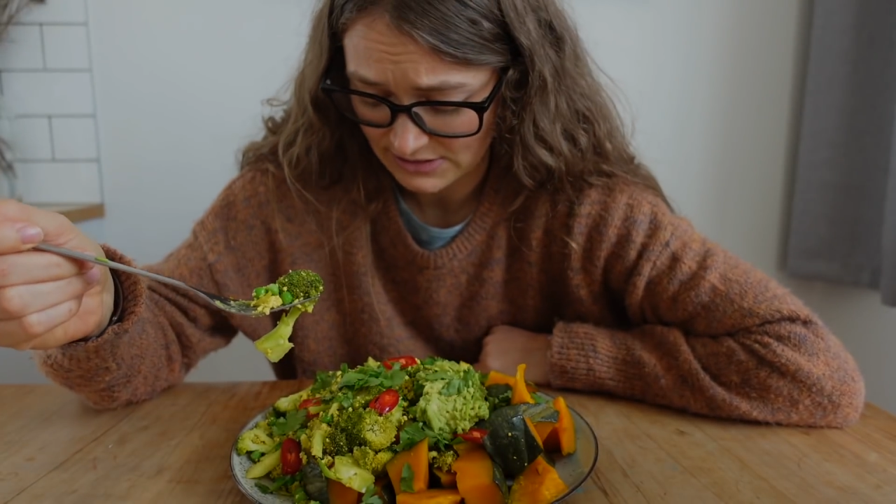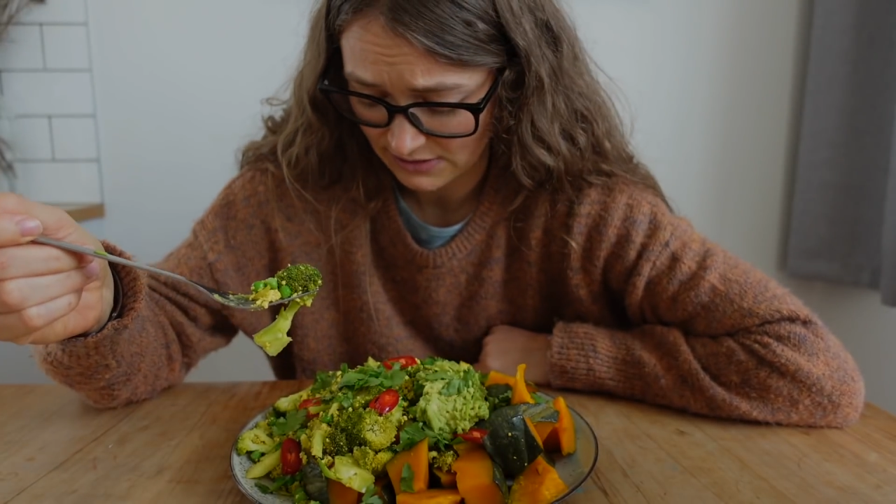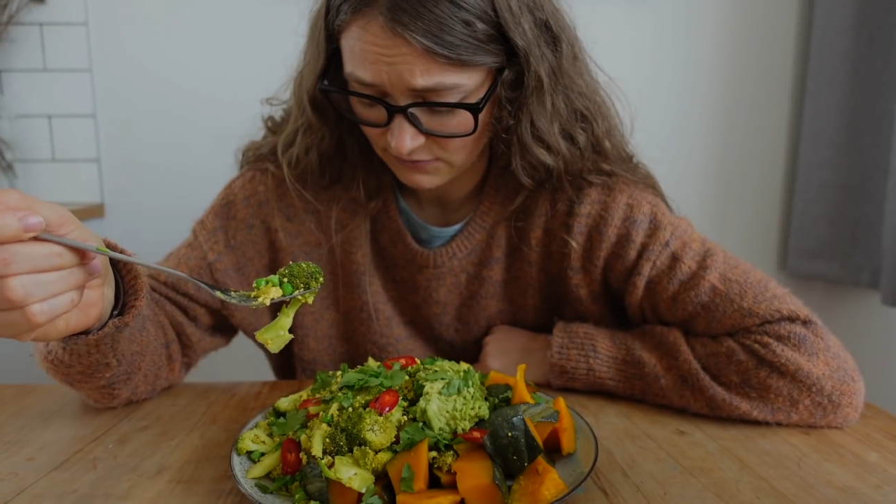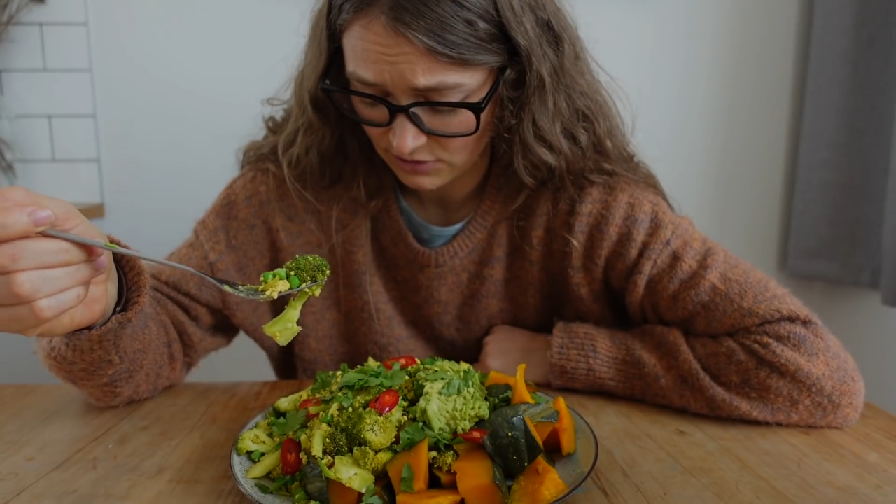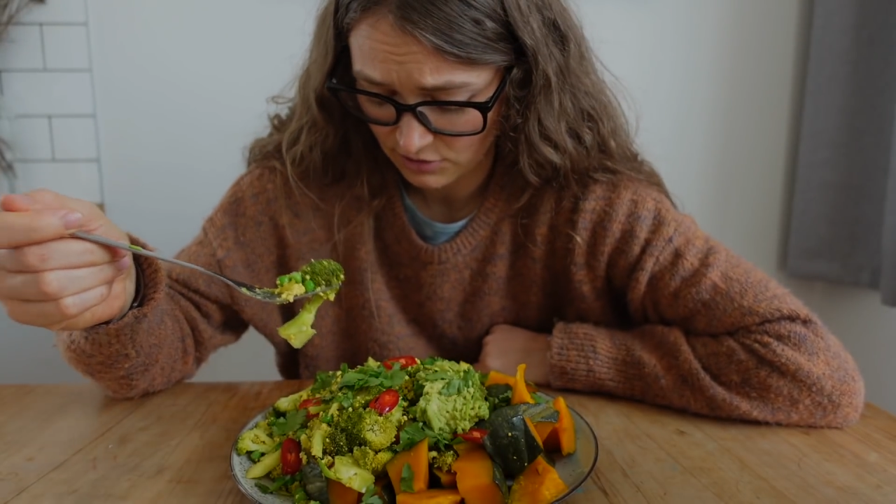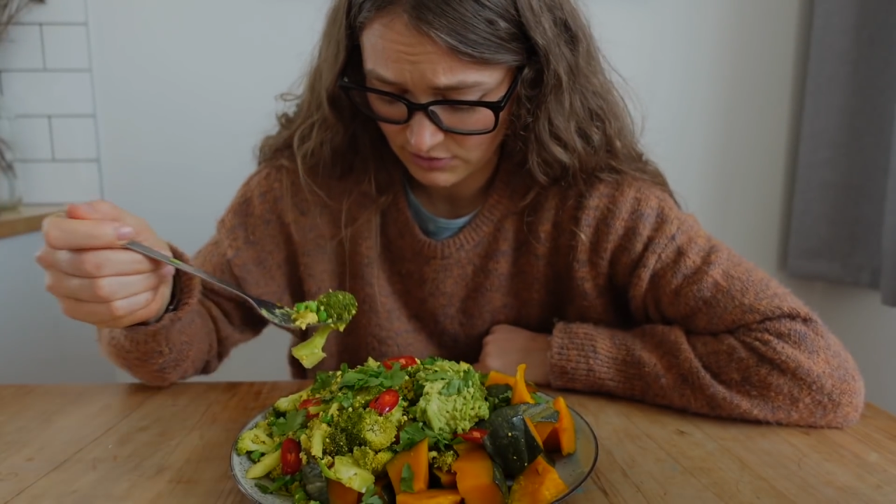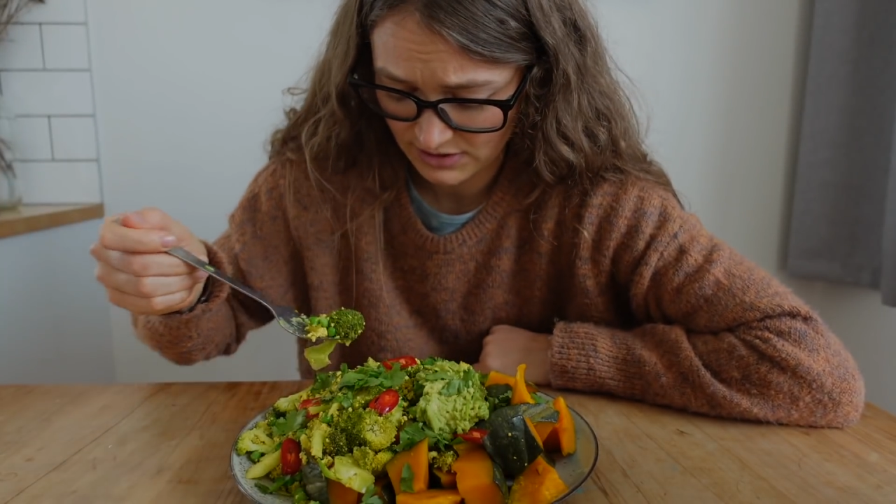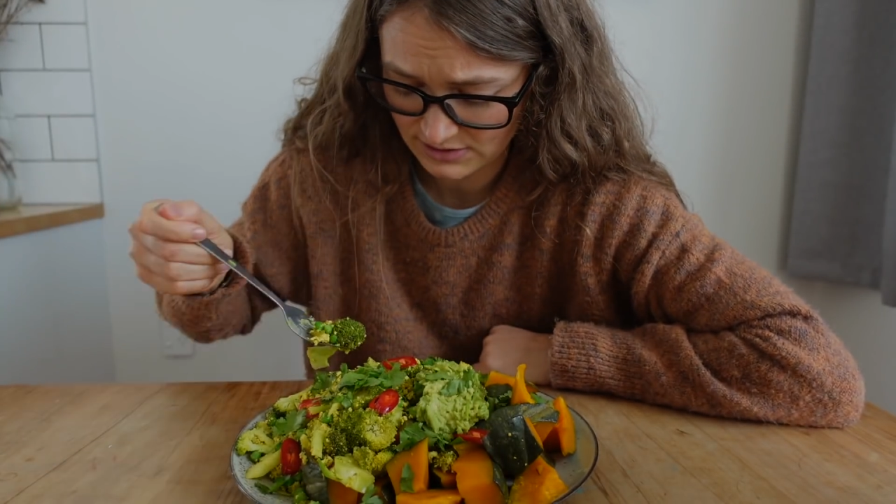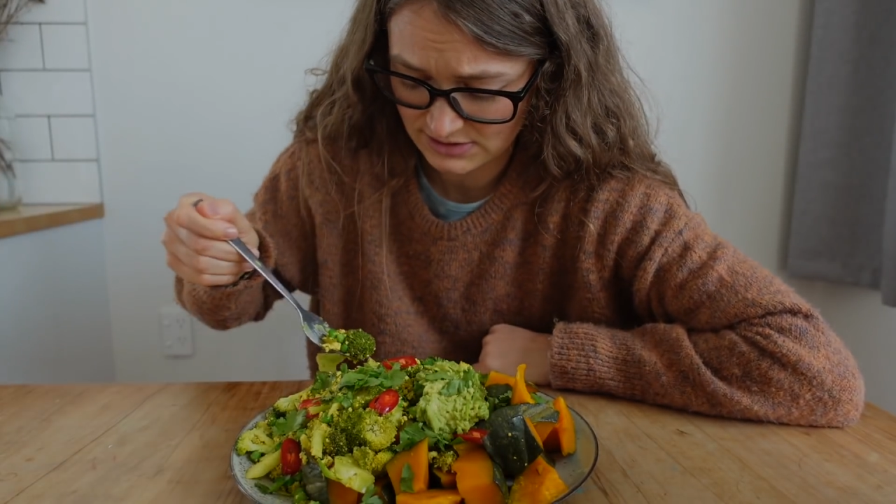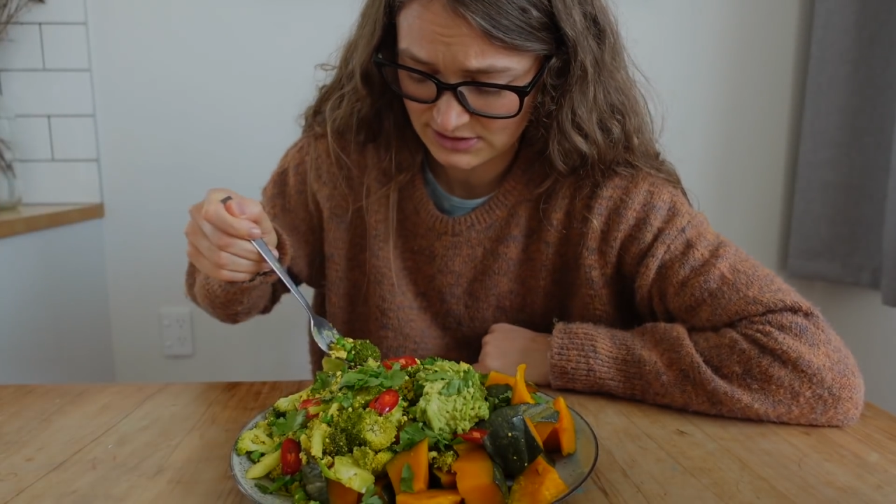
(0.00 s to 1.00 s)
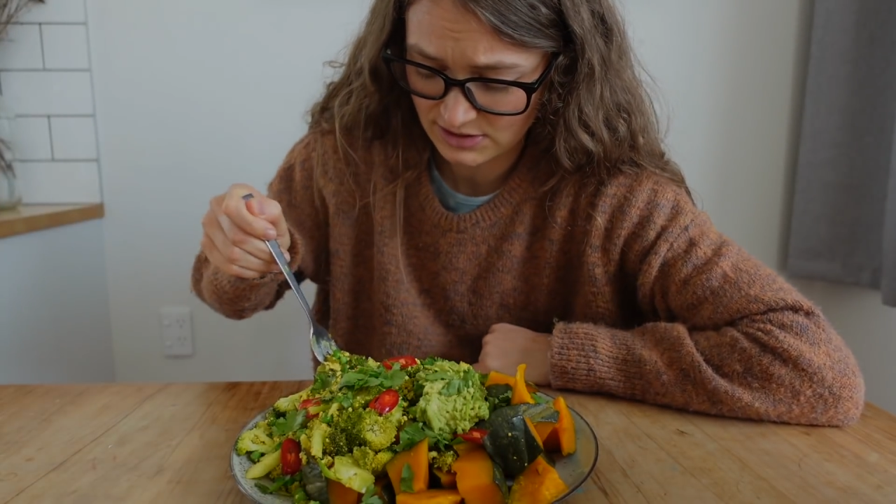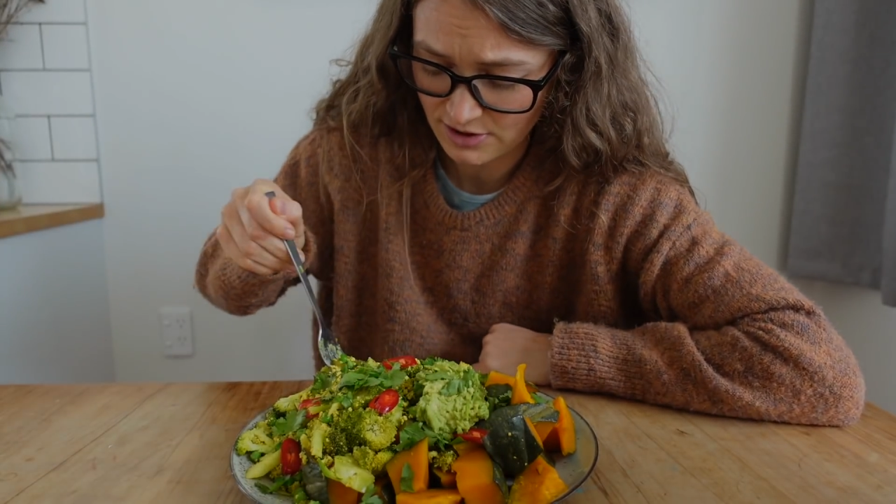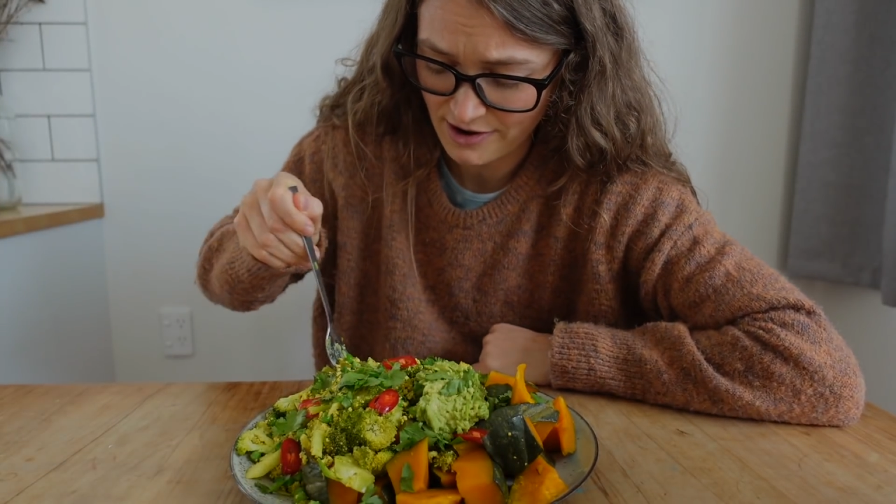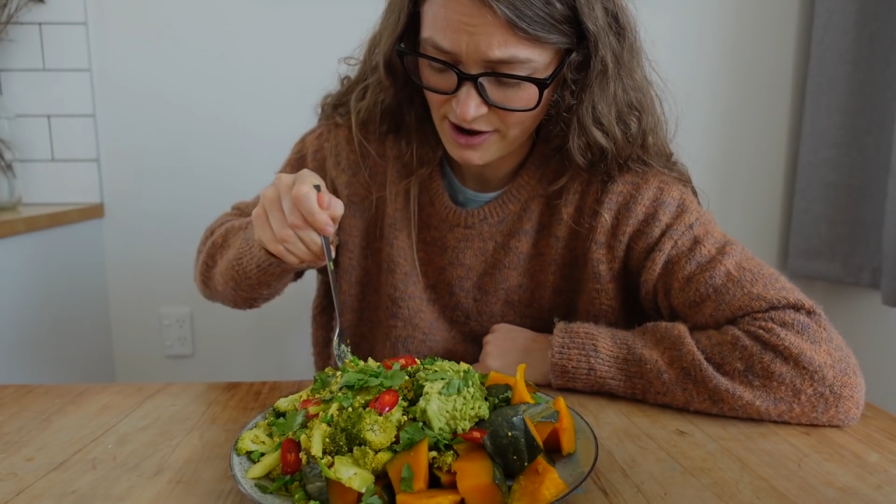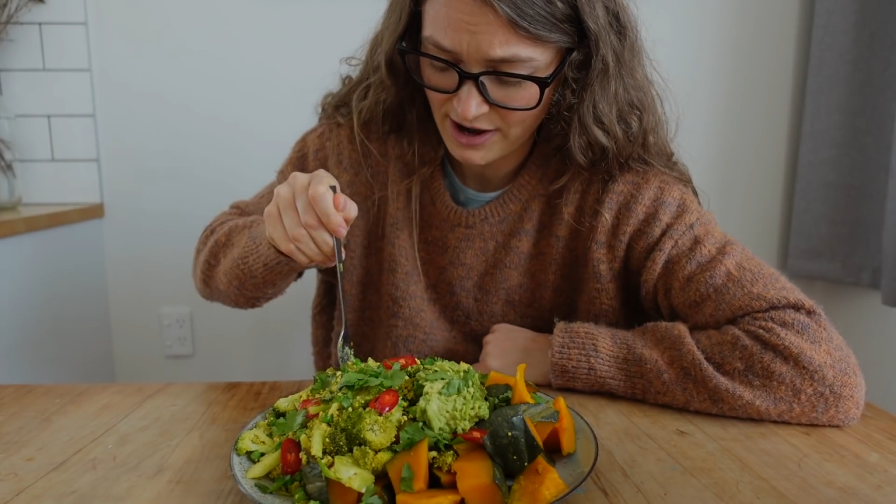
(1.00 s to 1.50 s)
even though it's
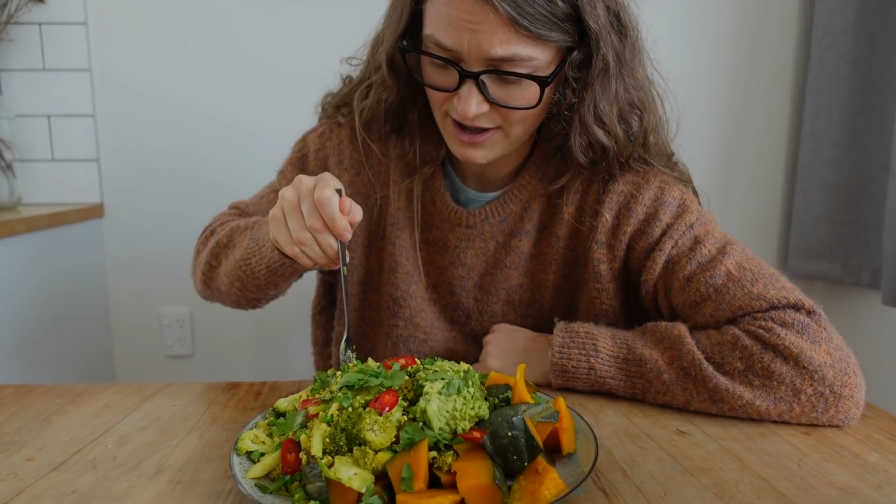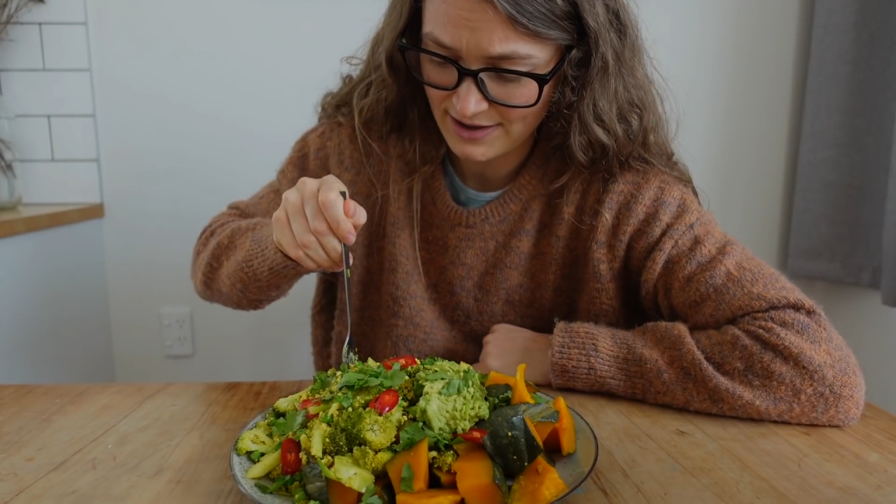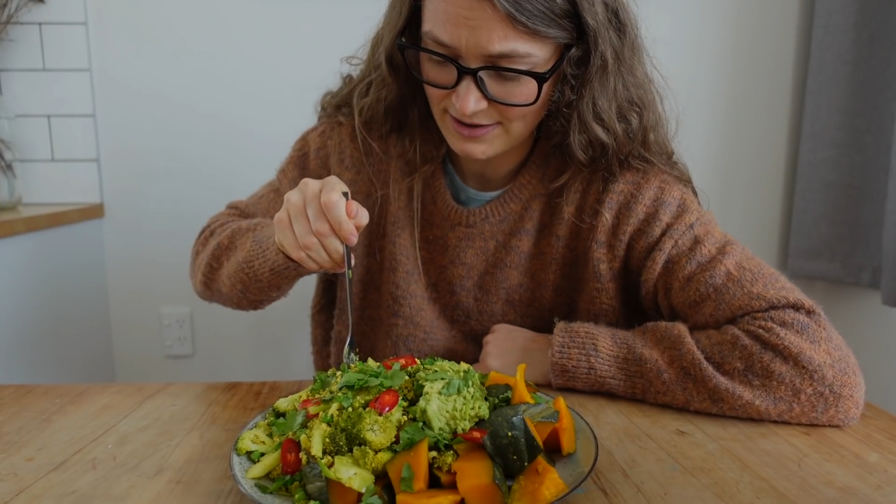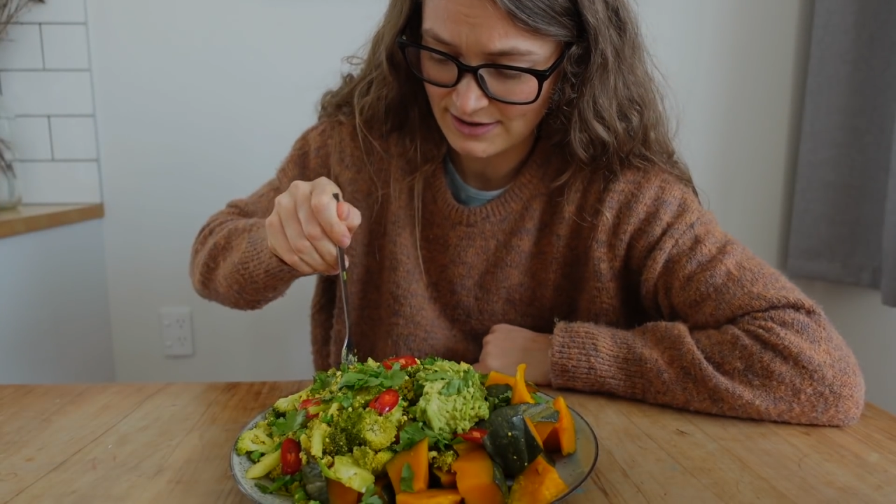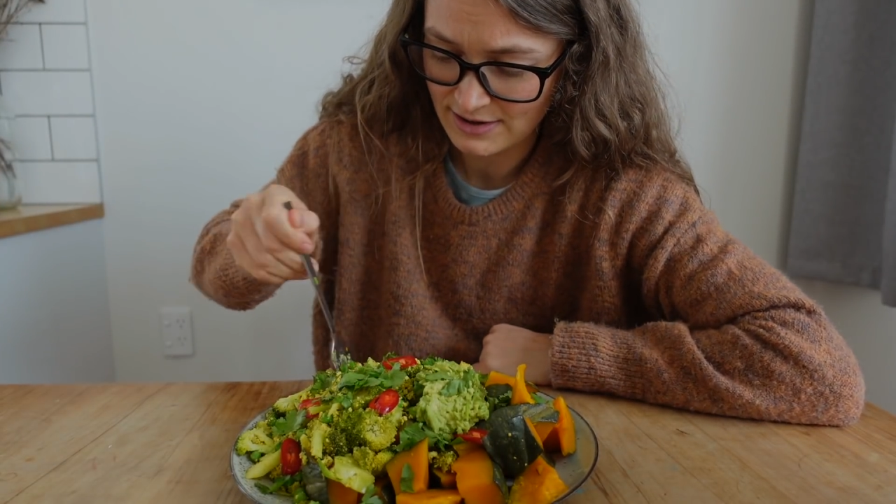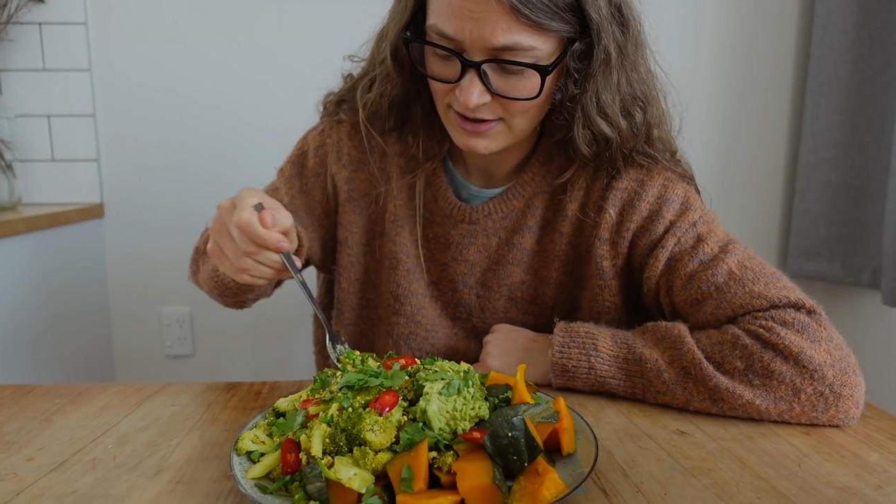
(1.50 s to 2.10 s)
high